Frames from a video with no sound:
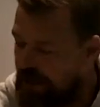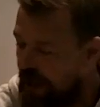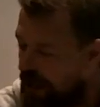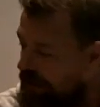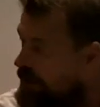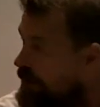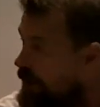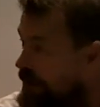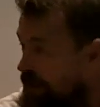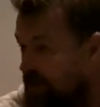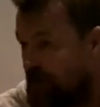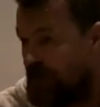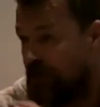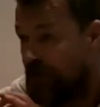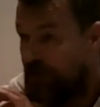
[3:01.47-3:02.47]
down the line,
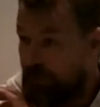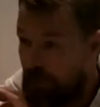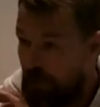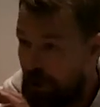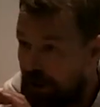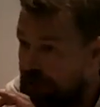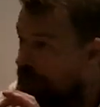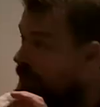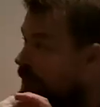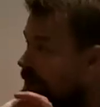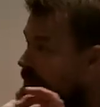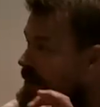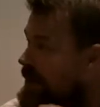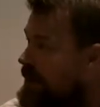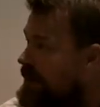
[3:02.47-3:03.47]
especially if a wave
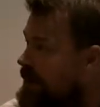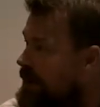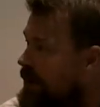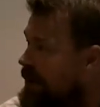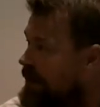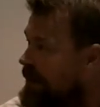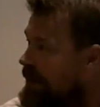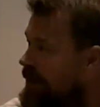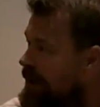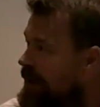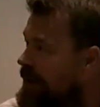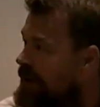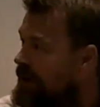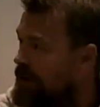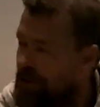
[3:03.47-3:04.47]
runs down the line.
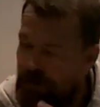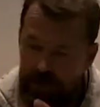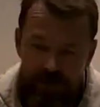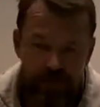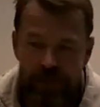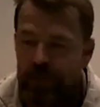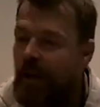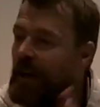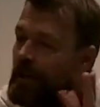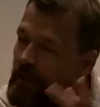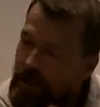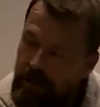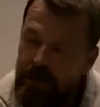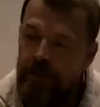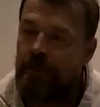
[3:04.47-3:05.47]
Sure. You can just start
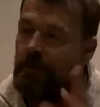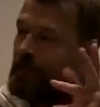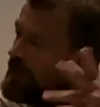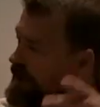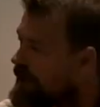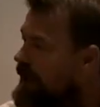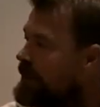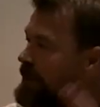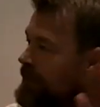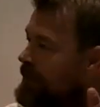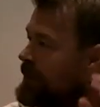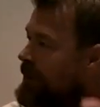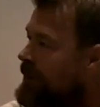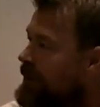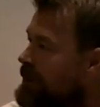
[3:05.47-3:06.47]
getting your speed up and
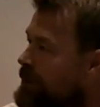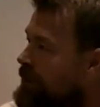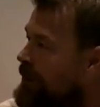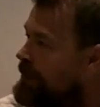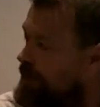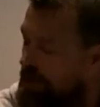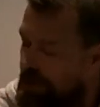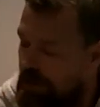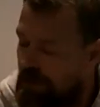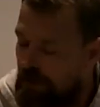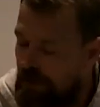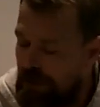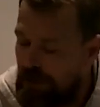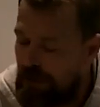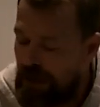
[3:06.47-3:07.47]
really whipping it
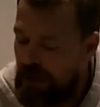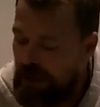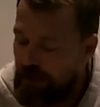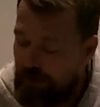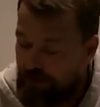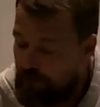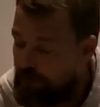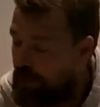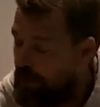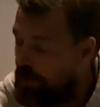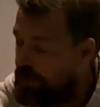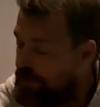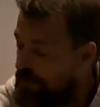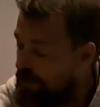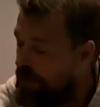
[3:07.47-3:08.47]
along. If the
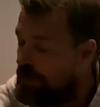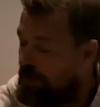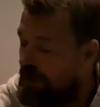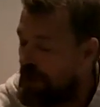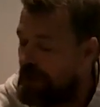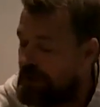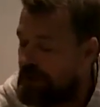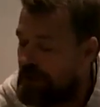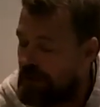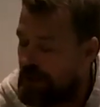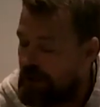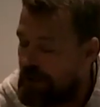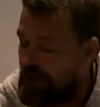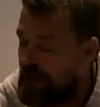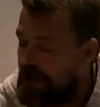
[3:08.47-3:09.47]
board's not reacting
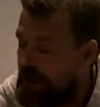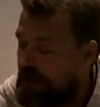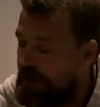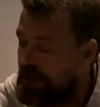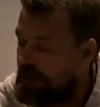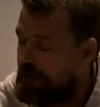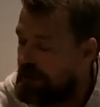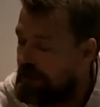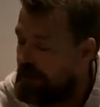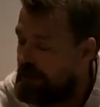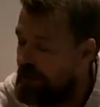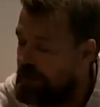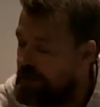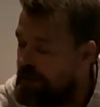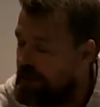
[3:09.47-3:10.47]
like that in
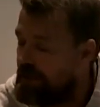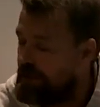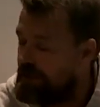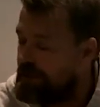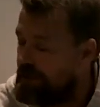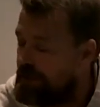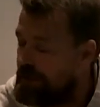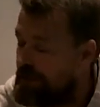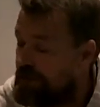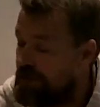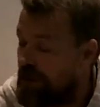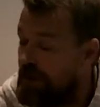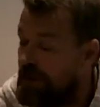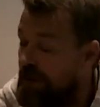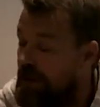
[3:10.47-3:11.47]
those conditions, it's
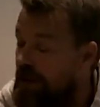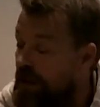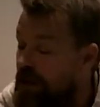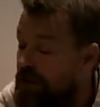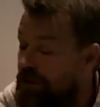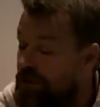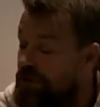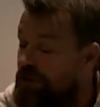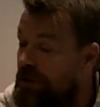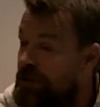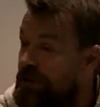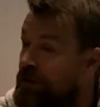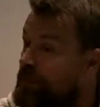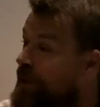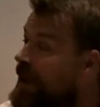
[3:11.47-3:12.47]
either usually
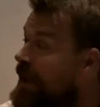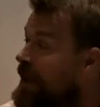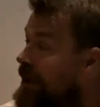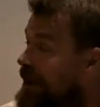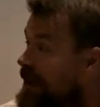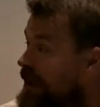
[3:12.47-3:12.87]
too big.